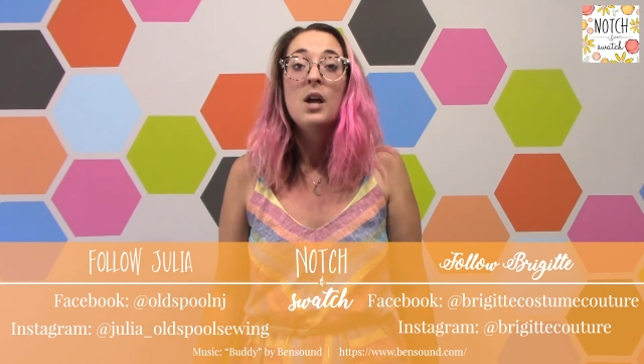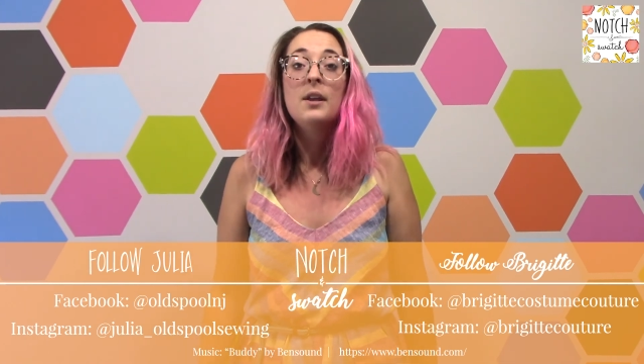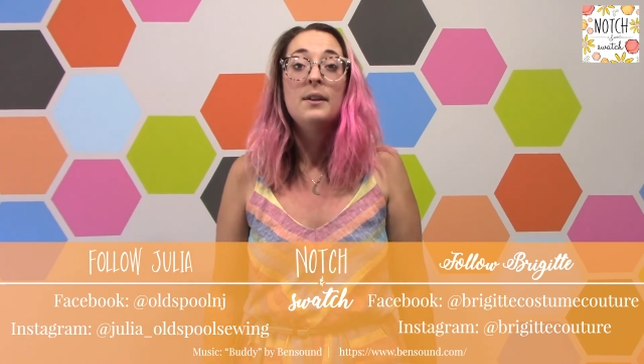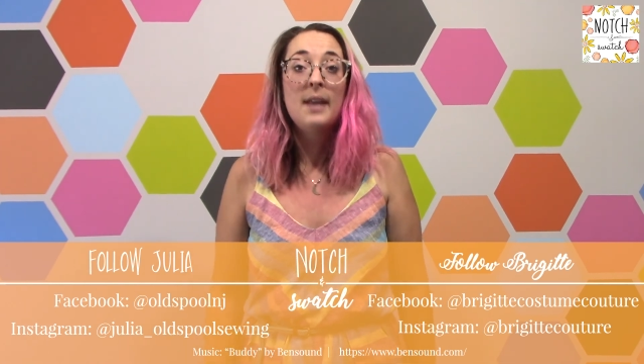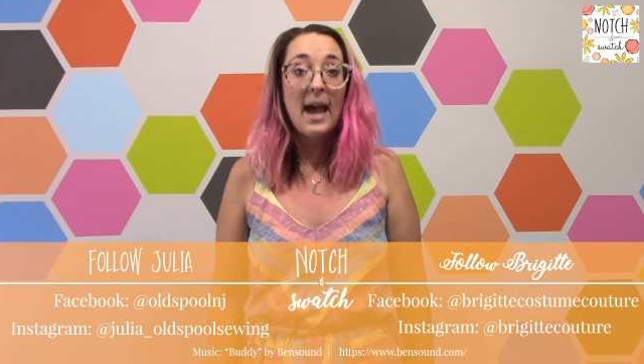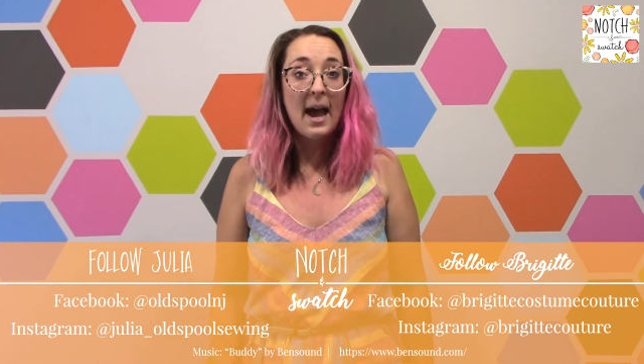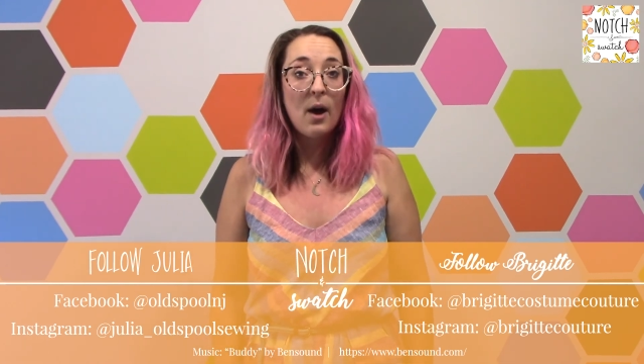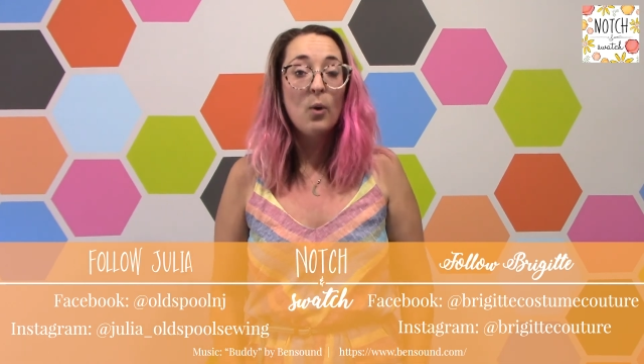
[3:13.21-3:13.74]

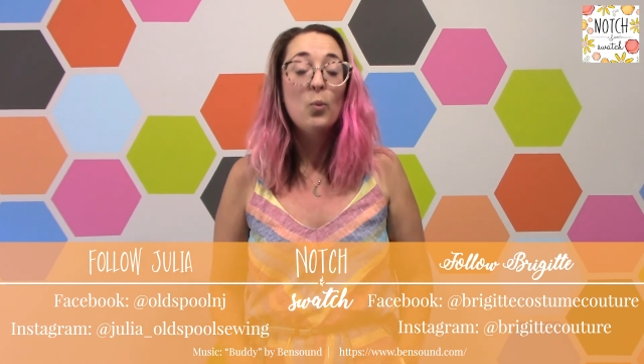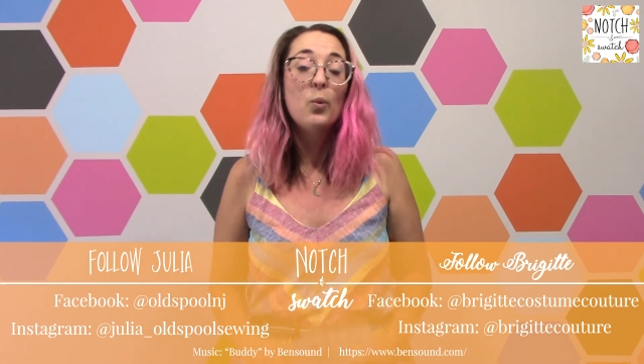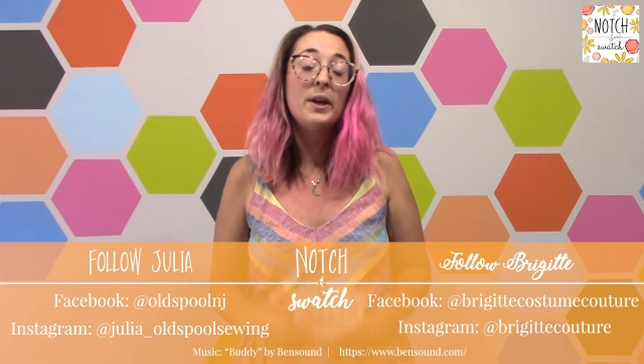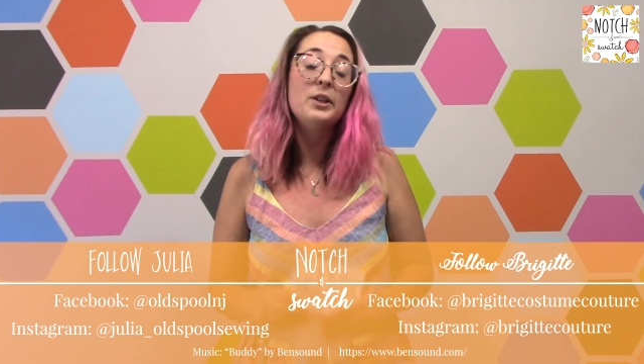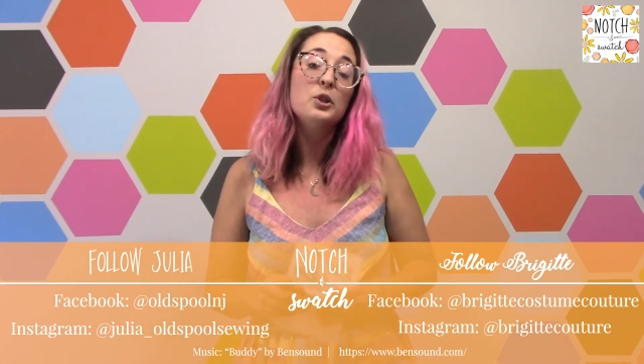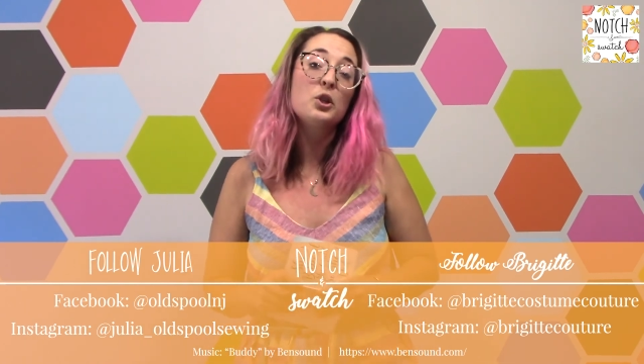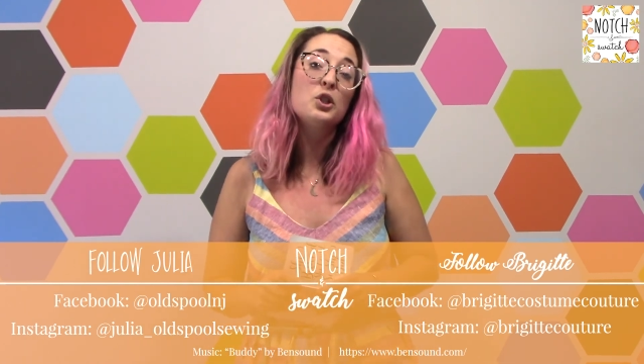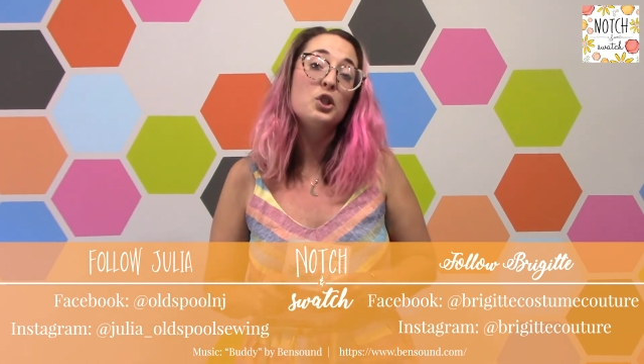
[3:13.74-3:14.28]
Now,
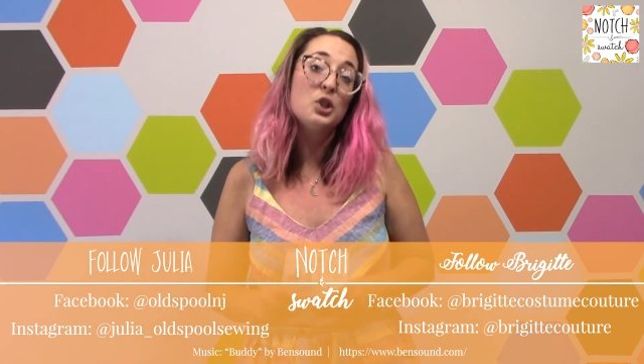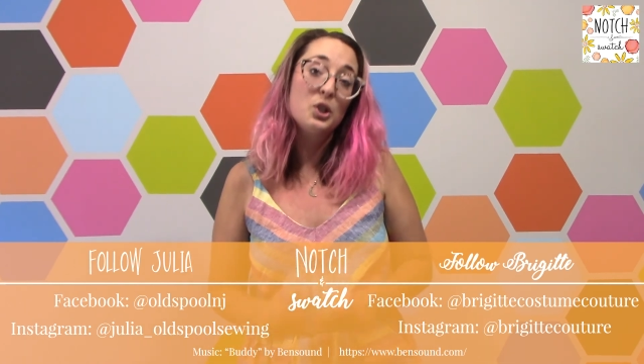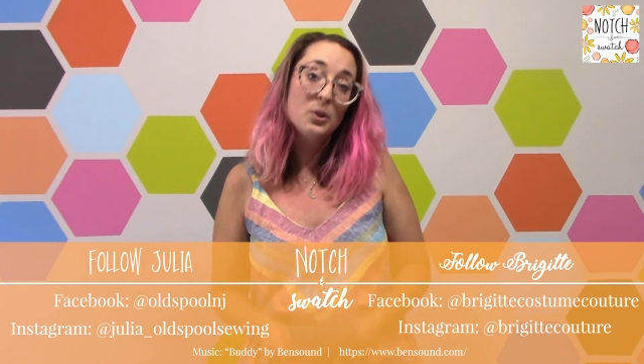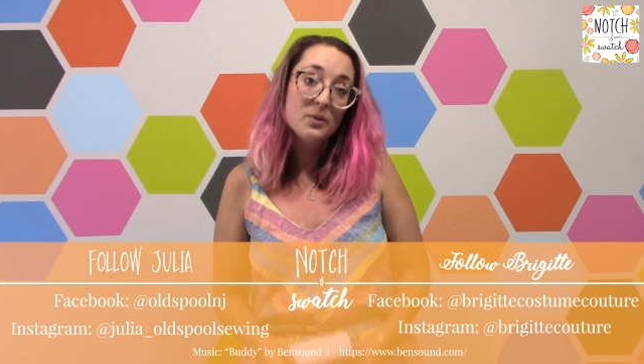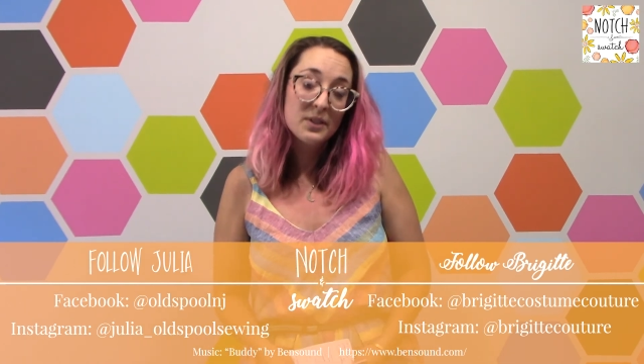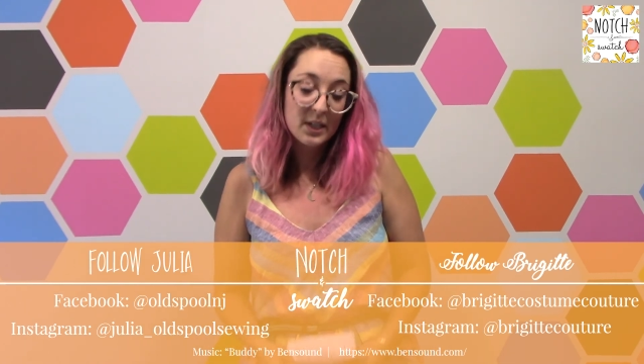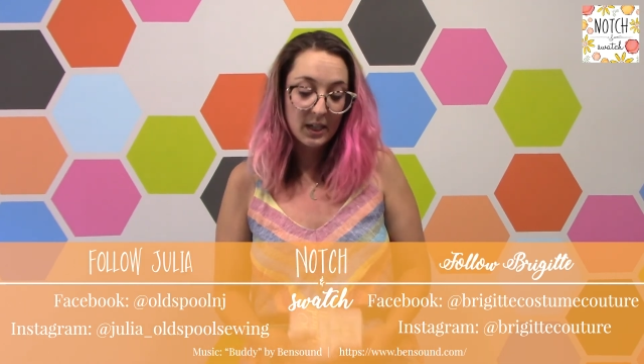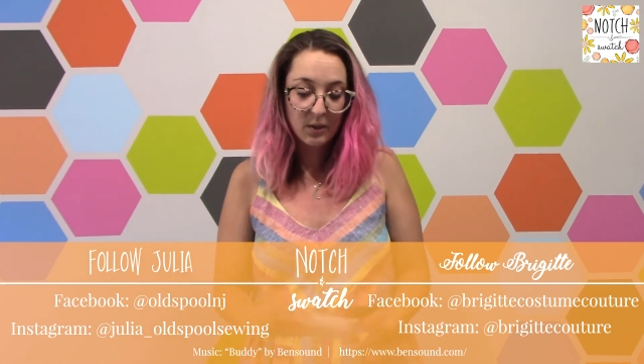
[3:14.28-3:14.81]
when you're
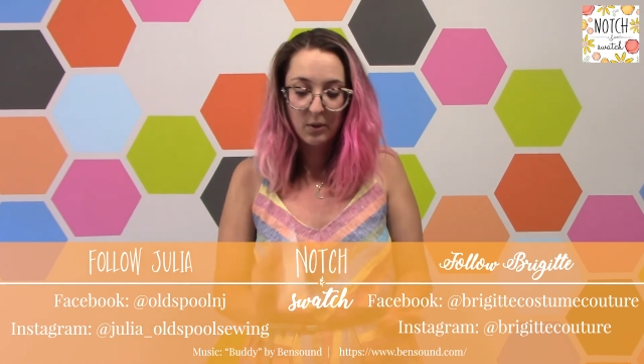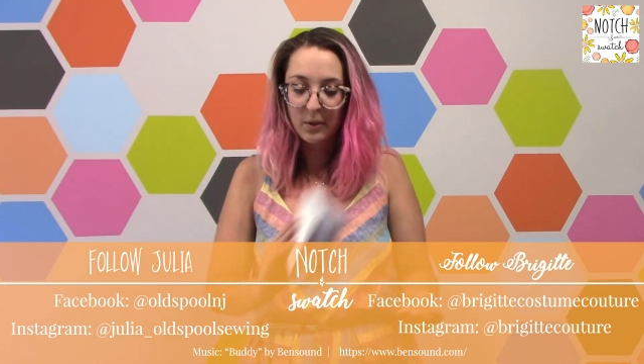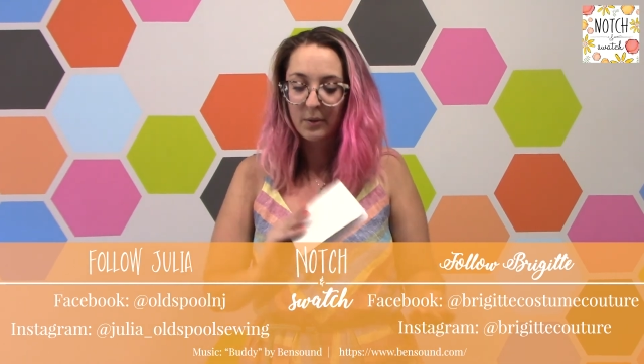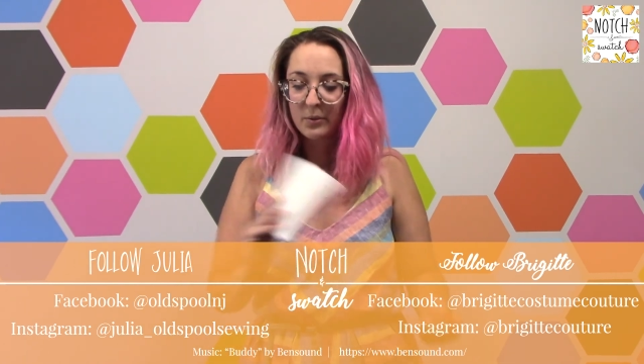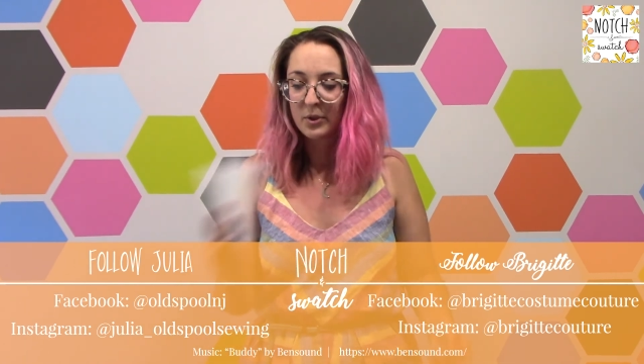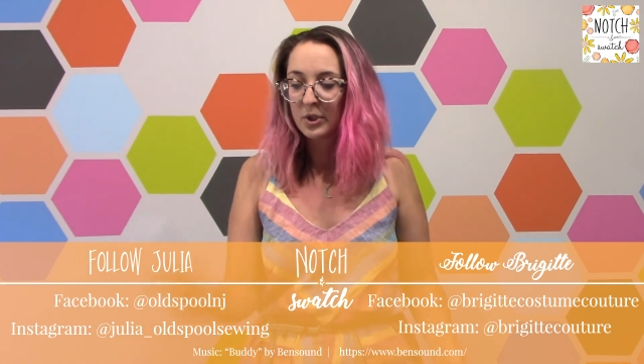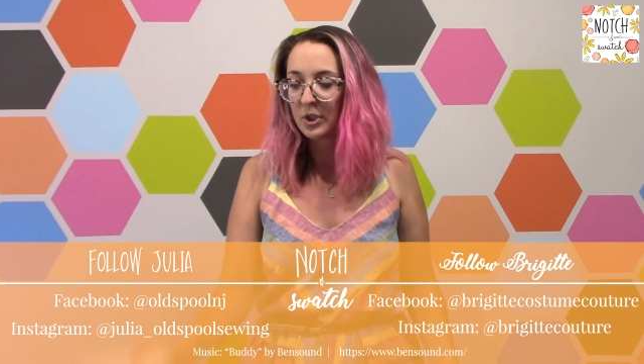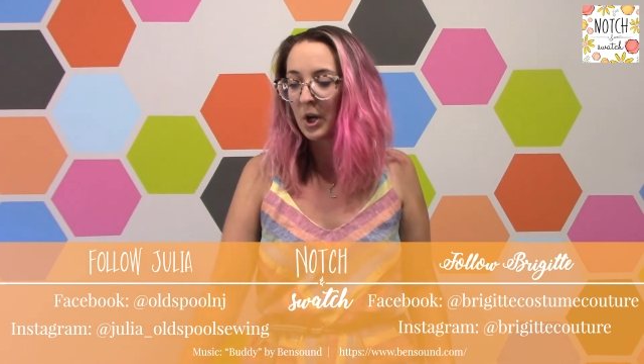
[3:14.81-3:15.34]
choosing,
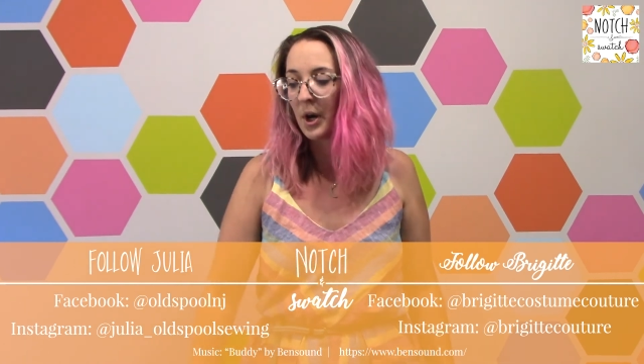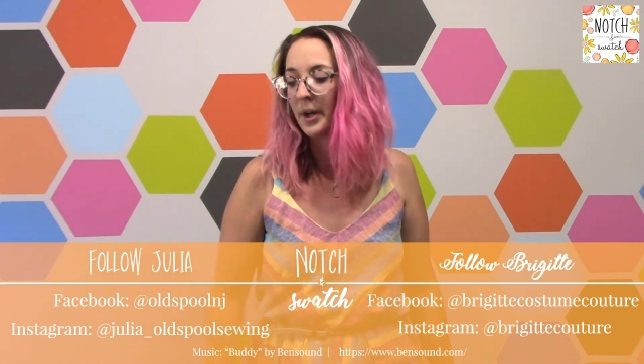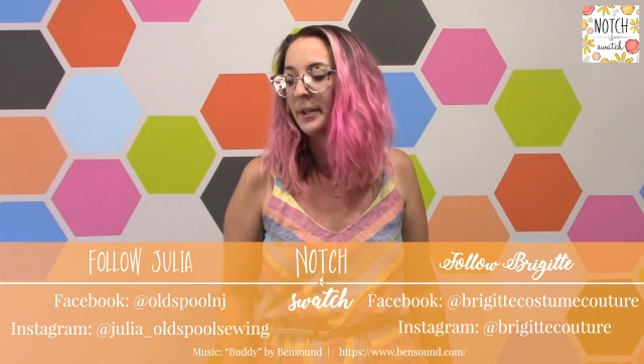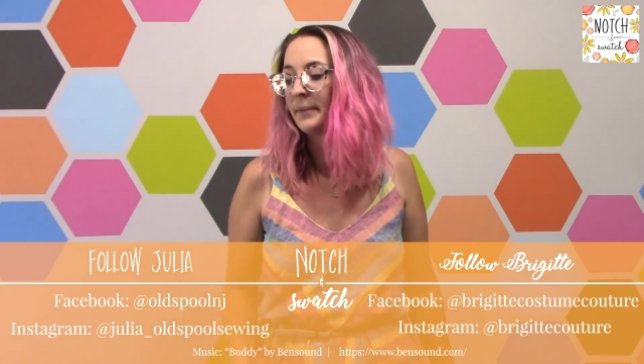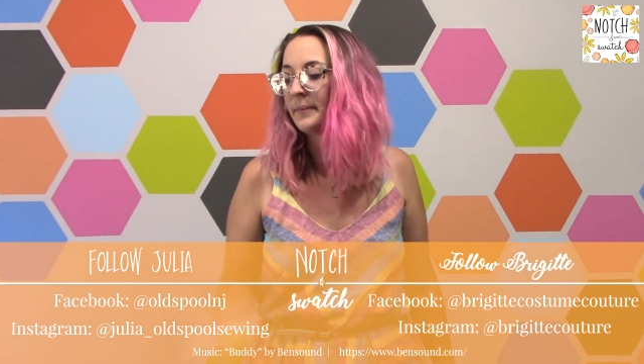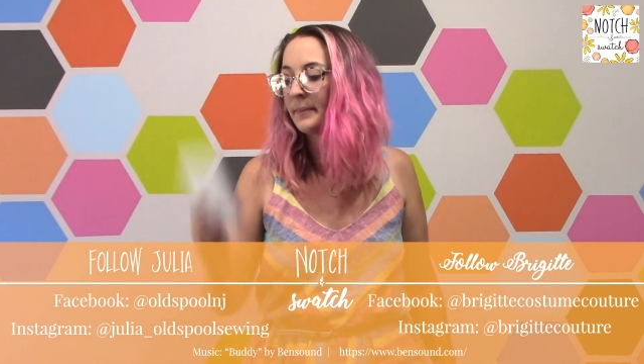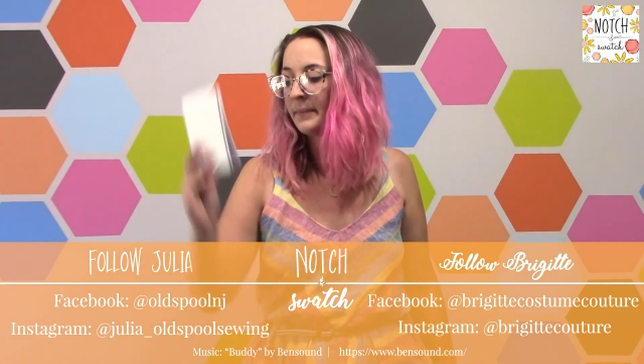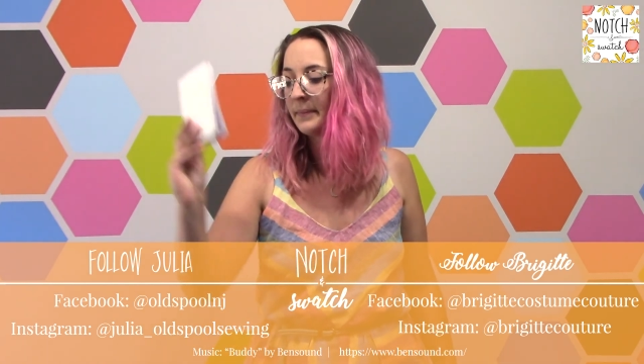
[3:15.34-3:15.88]
oh darn,